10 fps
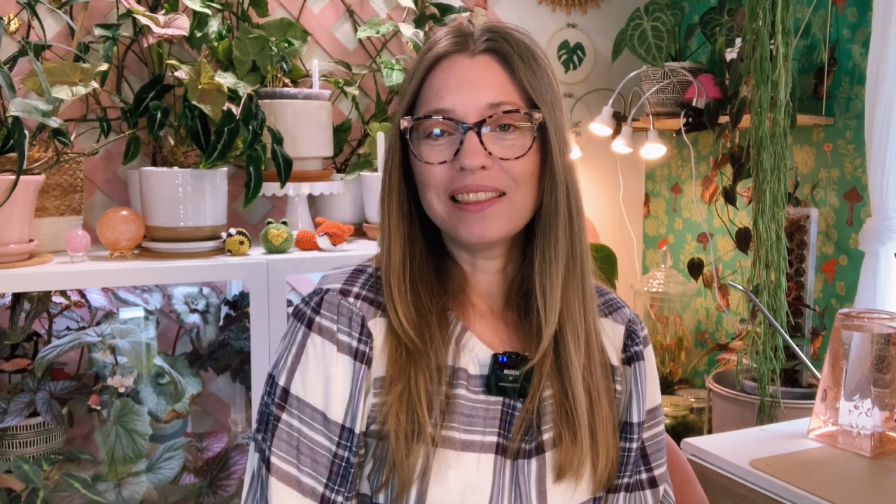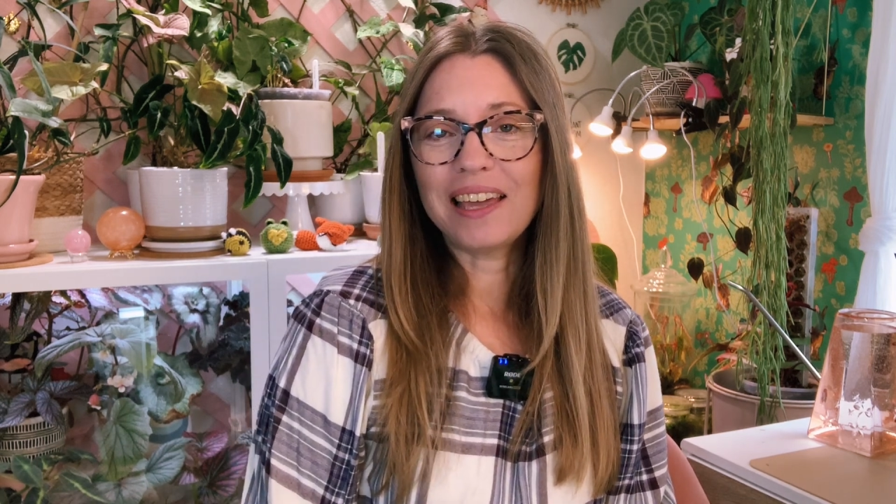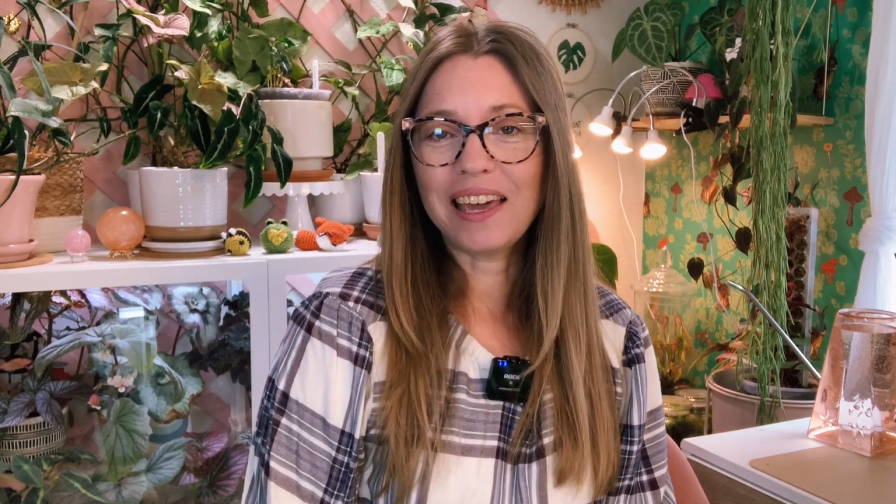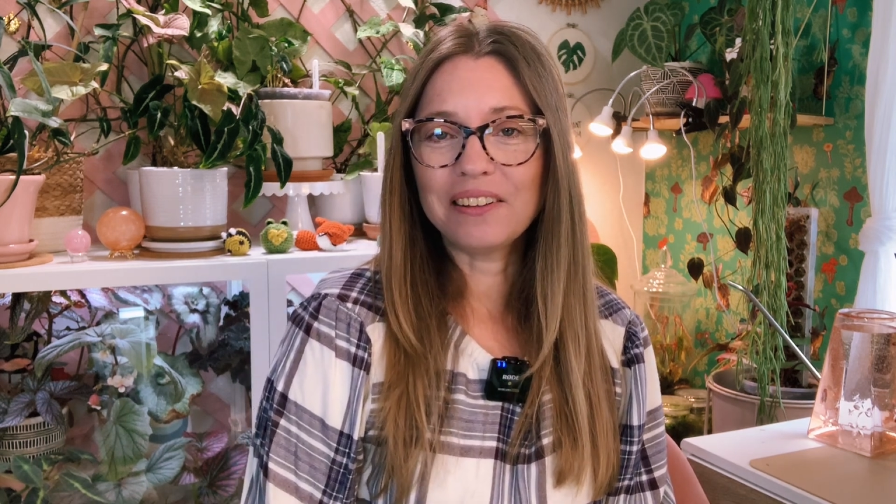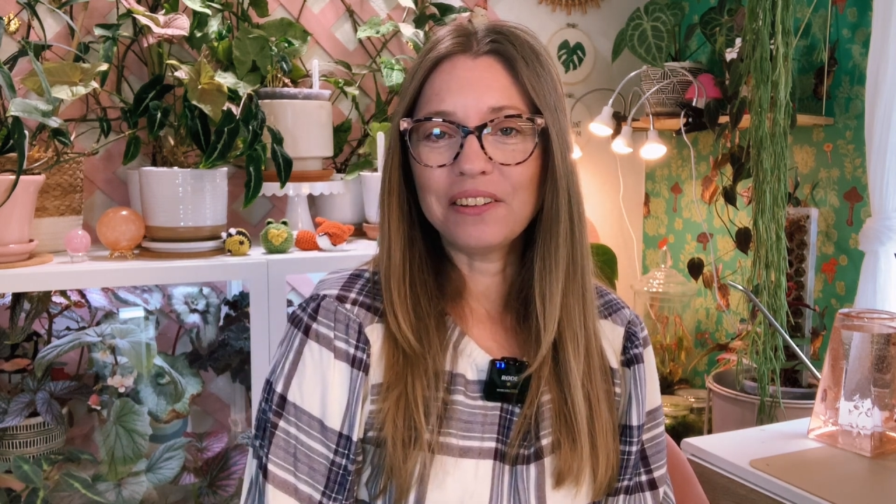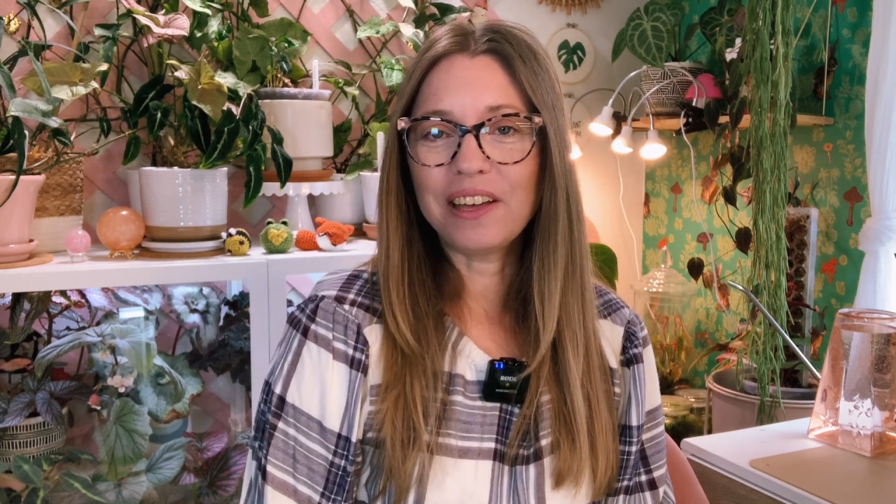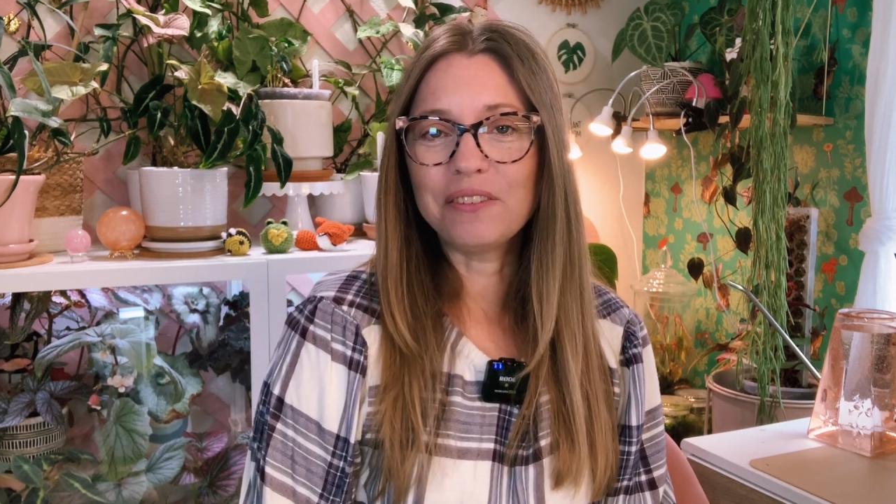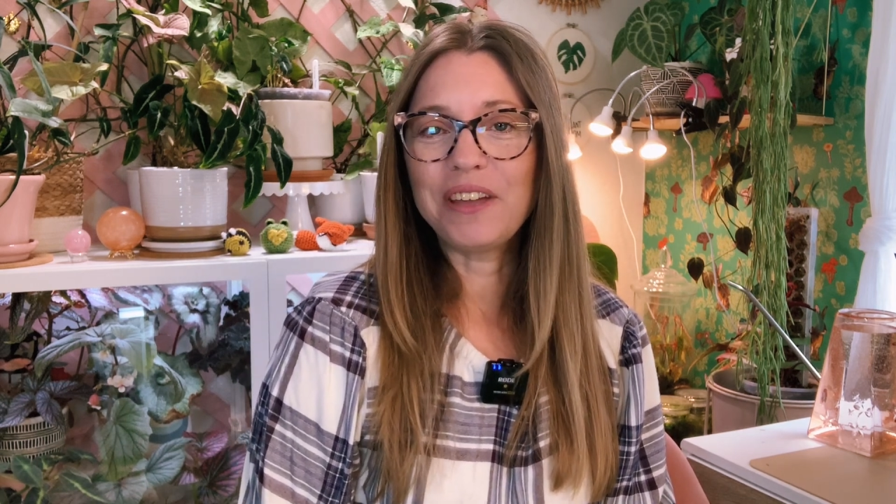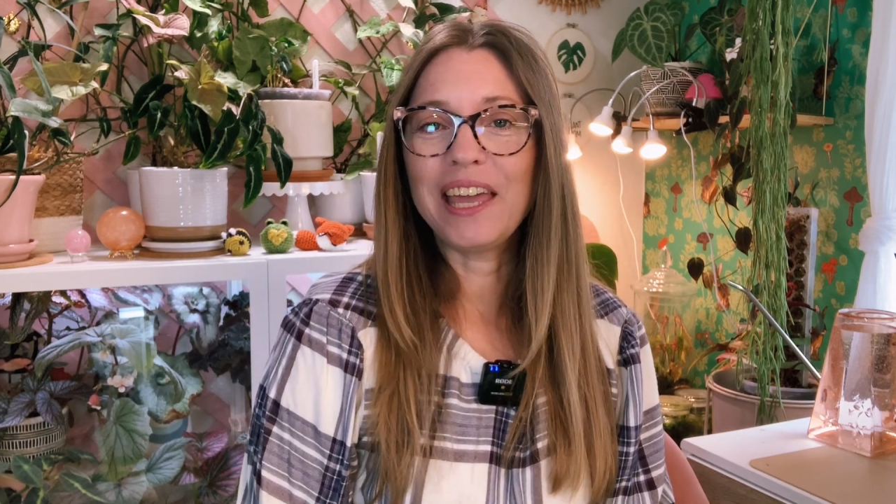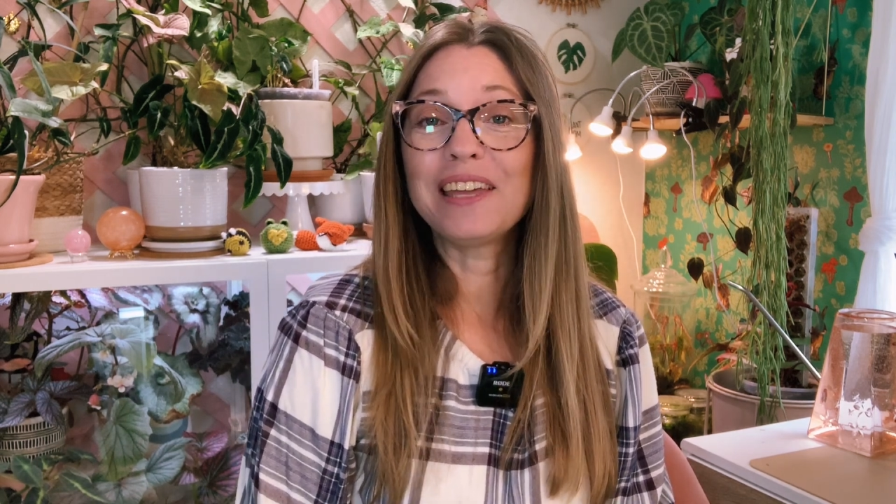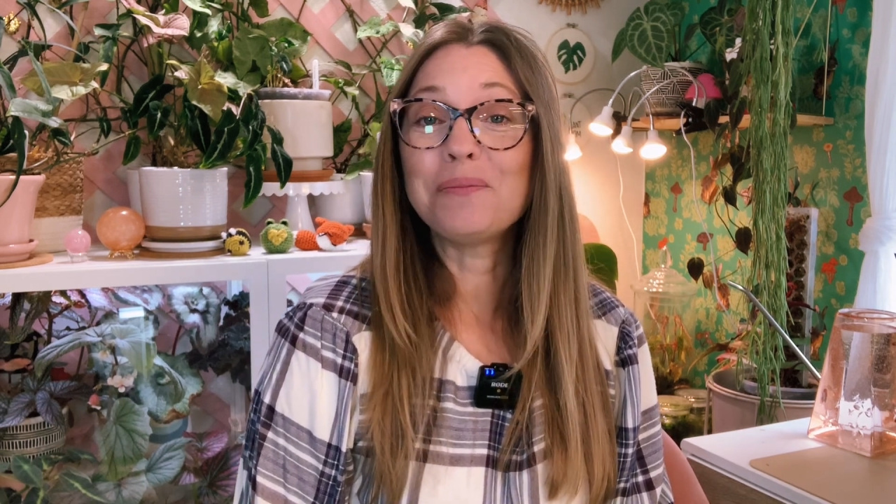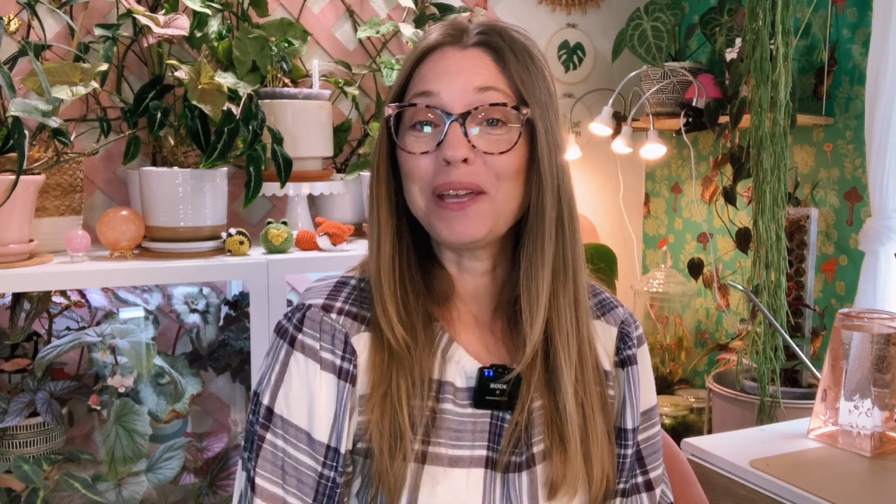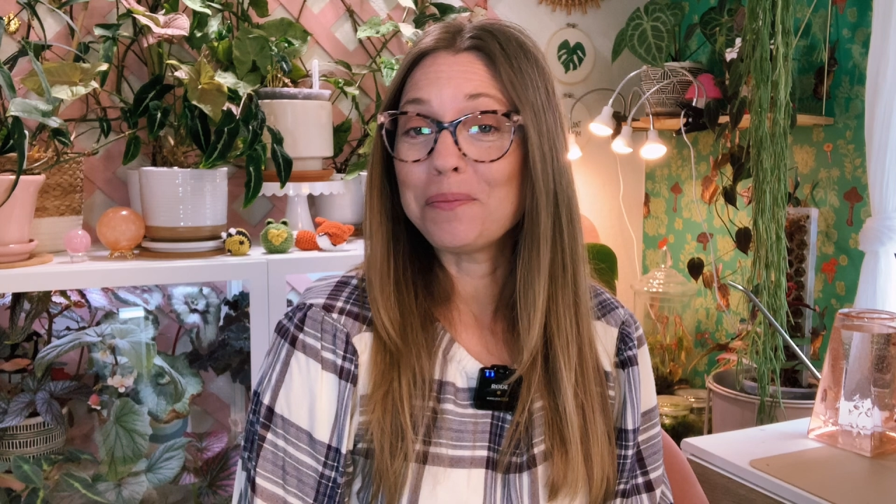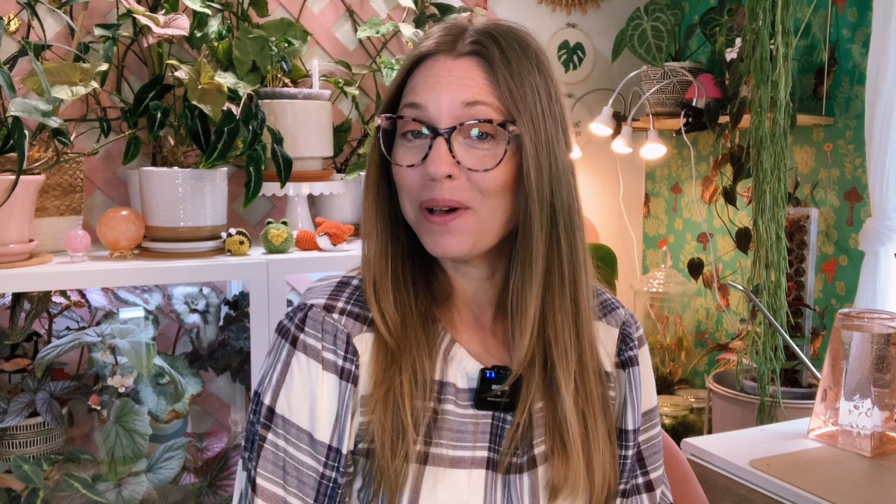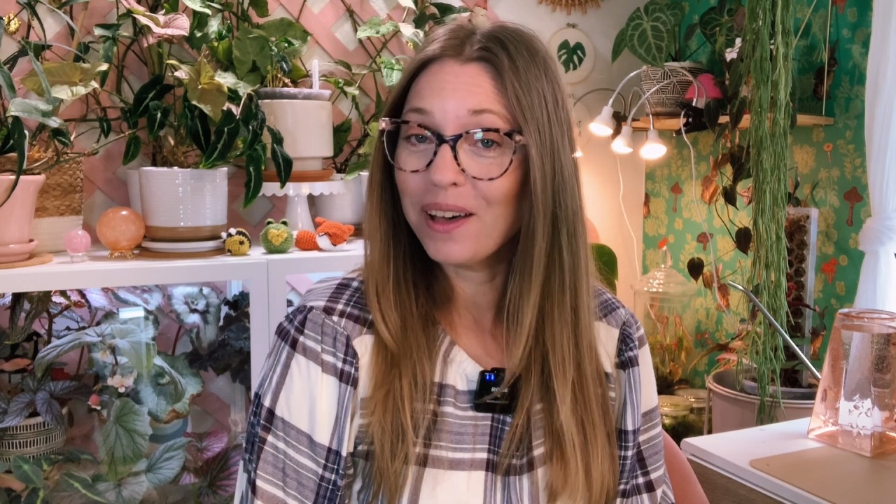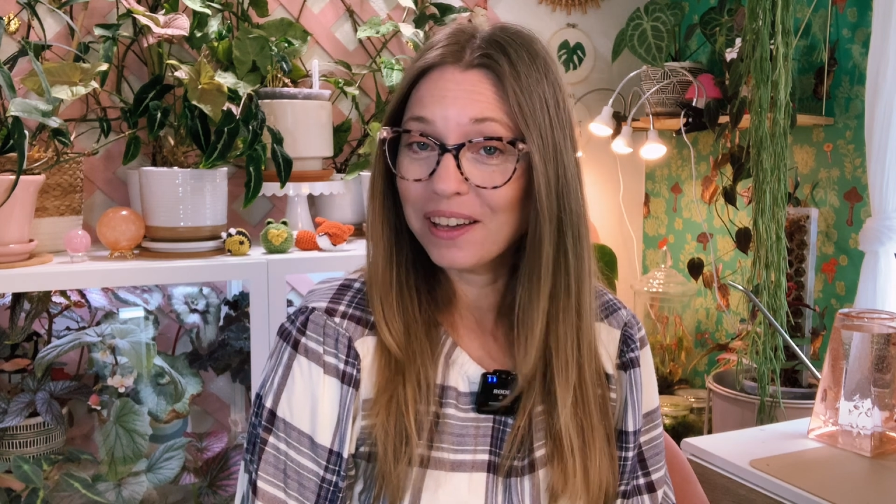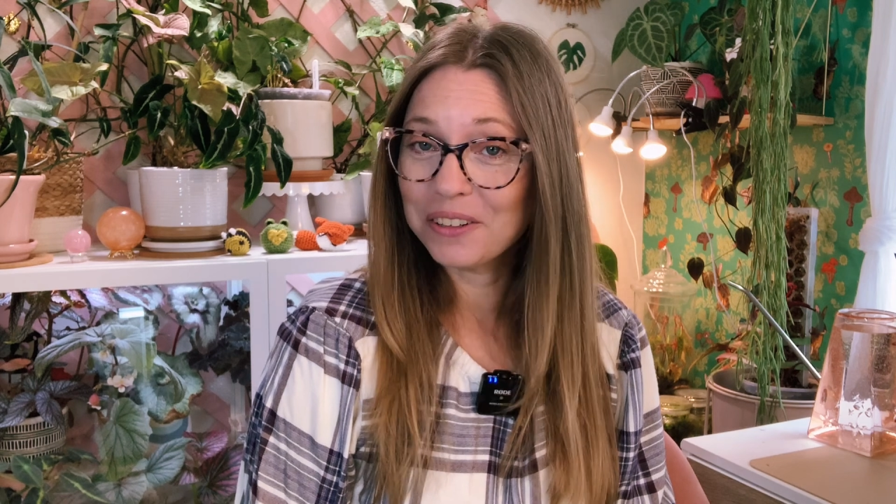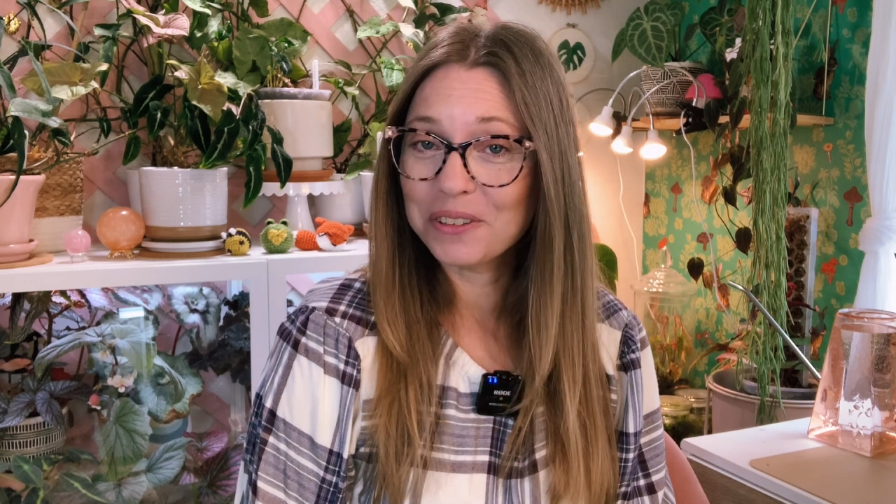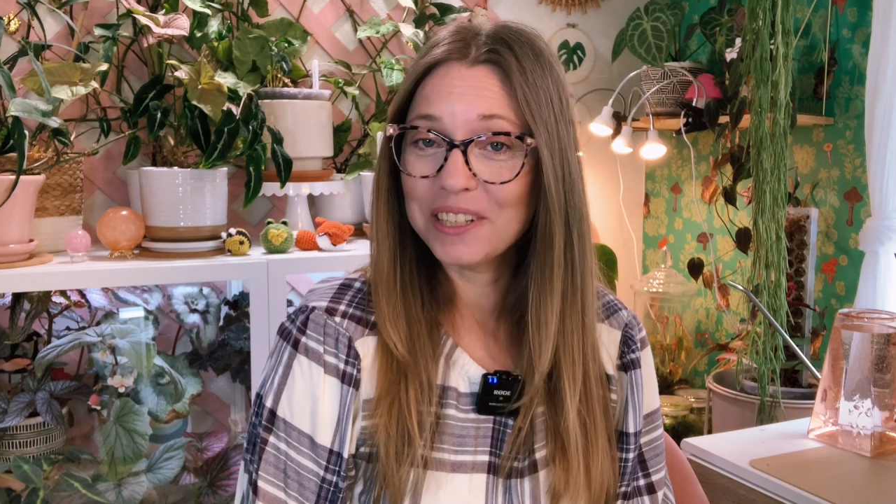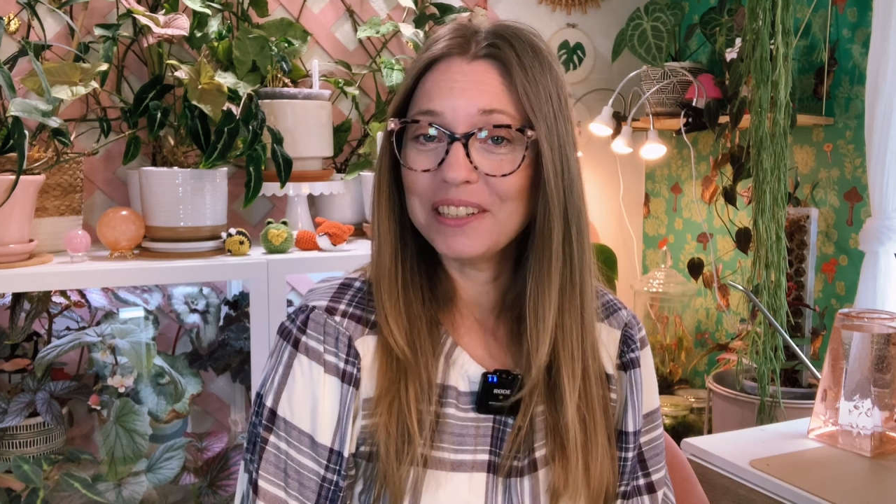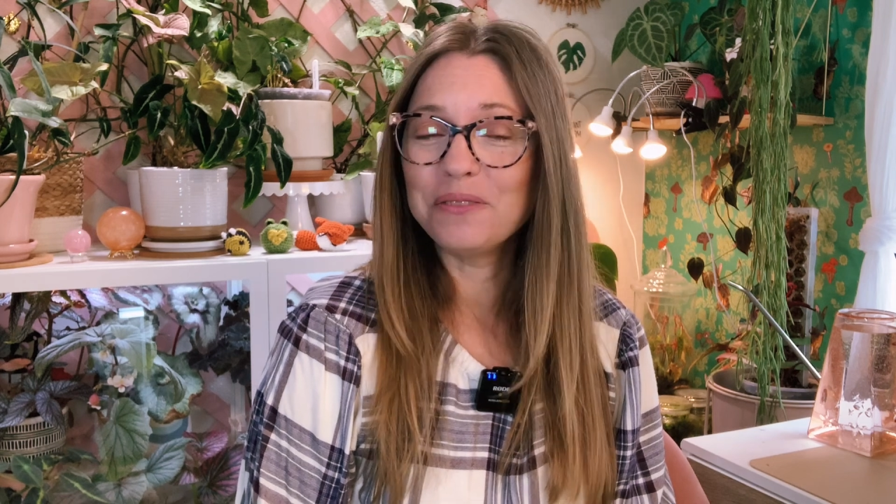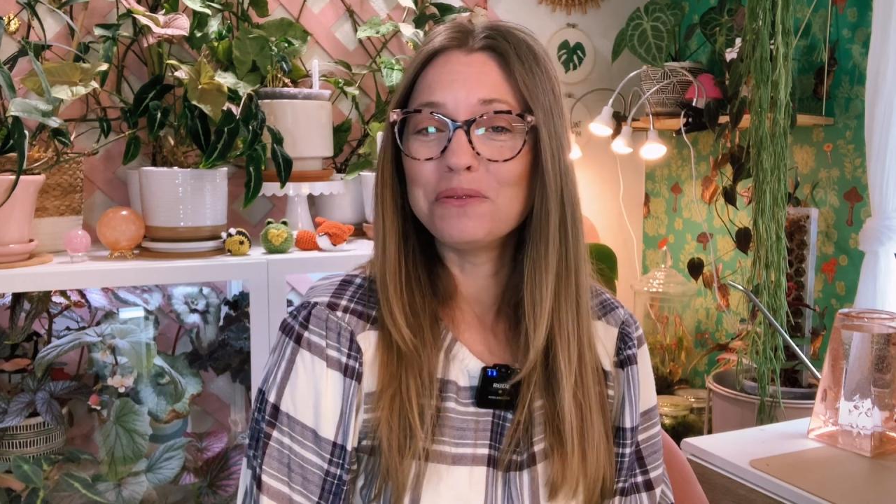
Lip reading: they had a lot of handmade pottery,